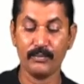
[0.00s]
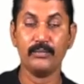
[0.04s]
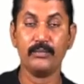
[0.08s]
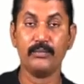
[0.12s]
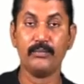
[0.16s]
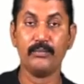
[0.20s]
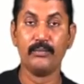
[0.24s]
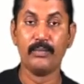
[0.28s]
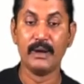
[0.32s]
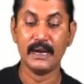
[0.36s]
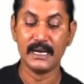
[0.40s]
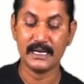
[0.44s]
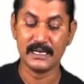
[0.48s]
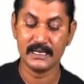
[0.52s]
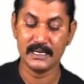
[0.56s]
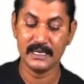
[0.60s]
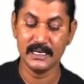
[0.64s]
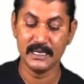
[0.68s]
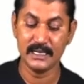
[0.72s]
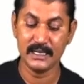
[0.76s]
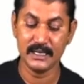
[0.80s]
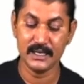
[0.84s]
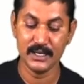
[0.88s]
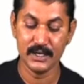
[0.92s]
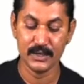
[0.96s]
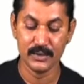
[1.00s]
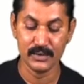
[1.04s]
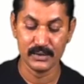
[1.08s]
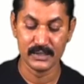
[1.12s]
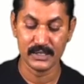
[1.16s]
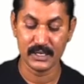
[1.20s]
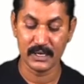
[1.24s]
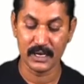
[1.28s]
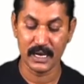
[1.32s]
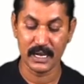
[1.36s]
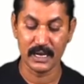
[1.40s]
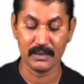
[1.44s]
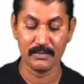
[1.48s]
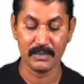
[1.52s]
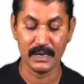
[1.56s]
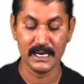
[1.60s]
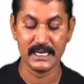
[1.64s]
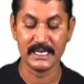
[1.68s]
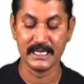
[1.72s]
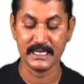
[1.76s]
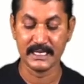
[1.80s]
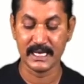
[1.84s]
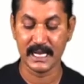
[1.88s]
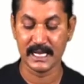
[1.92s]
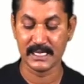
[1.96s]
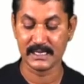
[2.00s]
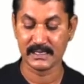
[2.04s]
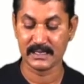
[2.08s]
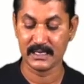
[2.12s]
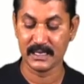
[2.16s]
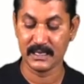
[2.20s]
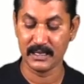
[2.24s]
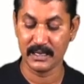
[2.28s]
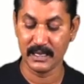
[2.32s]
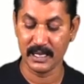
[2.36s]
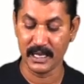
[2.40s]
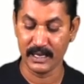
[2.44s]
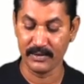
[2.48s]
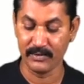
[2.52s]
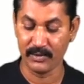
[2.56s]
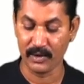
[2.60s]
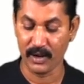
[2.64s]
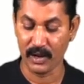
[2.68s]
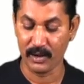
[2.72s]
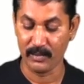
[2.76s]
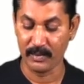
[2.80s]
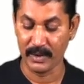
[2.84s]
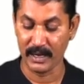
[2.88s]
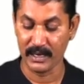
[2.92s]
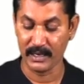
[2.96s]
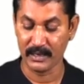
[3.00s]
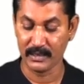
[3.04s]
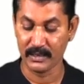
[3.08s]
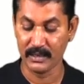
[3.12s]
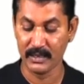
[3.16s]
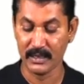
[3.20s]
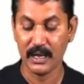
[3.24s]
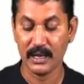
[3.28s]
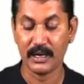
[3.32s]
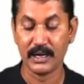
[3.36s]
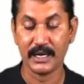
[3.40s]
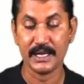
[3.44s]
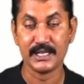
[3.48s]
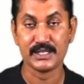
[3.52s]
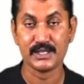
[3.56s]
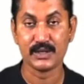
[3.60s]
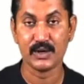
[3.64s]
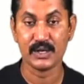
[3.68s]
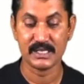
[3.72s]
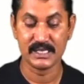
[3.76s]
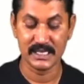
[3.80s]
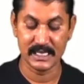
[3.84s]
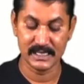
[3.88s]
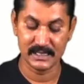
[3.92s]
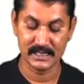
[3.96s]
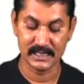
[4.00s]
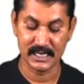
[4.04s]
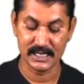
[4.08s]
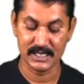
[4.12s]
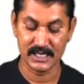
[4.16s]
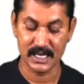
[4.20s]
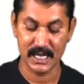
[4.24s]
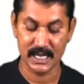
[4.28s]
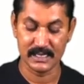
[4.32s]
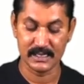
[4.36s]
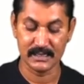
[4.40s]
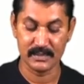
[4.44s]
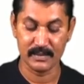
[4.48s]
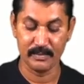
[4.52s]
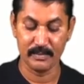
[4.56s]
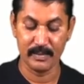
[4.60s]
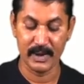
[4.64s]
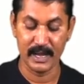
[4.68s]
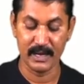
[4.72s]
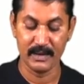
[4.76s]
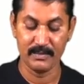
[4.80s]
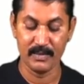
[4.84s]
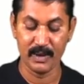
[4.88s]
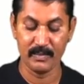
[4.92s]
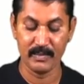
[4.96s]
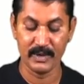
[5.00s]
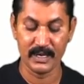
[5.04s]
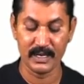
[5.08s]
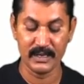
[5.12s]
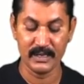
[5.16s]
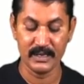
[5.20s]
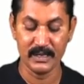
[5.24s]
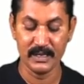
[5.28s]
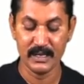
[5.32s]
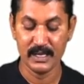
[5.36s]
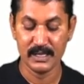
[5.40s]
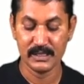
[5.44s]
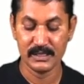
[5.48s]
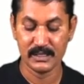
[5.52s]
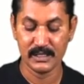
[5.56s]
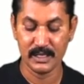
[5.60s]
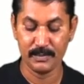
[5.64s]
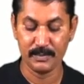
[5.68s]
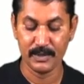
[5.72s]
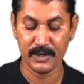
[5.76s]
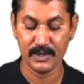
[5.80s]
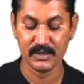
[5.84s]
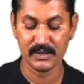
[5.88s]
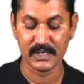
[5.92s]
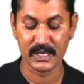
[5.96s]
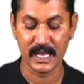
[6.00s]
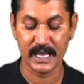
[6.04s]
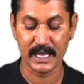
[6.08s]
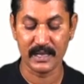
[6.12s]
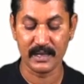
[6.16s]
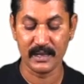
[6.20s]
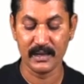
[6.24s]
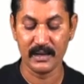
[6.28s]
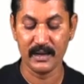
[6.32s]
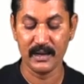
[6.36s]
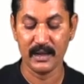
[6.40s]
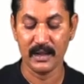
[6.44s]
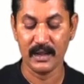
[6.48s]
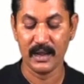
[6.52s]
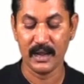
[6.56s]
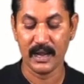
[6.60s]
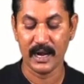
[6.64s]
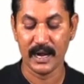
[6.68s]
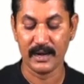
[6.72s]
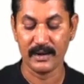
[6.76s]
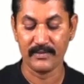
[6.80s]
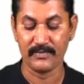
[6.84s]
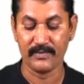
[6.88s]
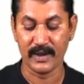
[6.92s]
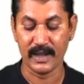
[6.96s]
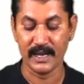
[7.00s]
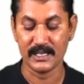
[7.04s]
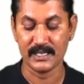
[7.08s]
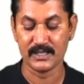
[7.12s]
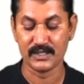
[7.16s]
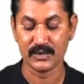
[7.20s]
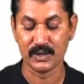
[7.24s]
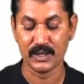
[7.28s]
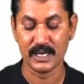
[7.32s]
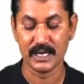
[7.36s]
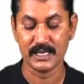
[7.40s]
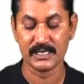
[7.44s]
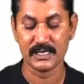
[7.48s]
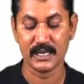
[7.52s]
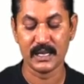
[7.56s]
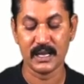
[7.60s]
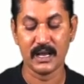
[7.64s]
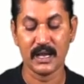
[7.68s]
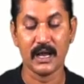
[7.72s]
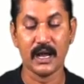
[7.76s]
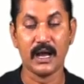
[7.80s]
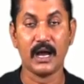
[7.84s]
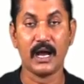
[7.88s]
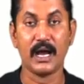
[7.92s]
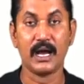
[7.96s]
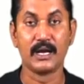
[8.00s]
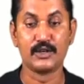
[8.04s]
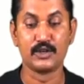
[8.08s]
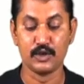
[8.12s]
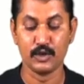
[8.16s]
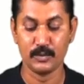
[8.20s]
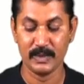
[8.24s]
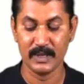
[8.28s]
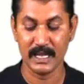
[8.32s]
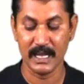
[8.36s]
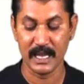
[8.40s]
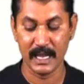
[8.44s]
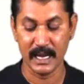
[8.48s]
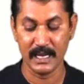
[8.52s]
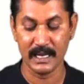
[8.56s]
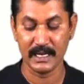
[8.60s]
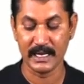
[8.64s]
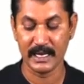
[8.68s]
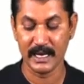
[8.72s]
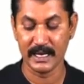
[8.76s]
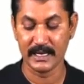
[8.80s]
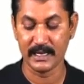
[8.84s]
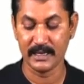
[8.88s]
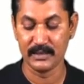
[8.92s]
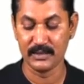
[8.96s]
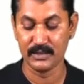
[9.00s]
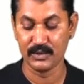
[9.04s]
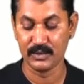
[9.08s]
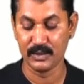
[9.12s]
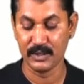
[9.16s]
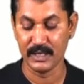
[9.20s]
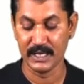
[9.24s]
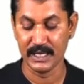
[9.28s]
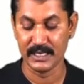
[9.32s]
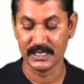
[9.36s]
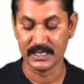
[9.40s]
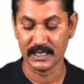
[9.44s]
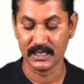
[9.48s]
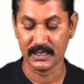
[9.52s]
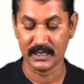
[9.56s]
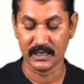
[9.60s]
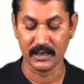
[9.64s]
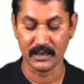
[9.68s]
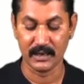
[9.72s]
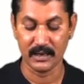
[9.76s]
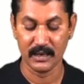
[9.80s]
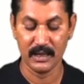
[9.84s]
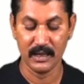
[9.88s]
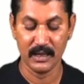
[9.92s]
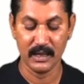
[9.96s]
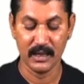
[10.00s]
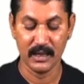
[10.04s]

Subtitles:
multi-user or multitasking environment, resources such as main memory, CPU cycle and file storage are to be allocated to each other.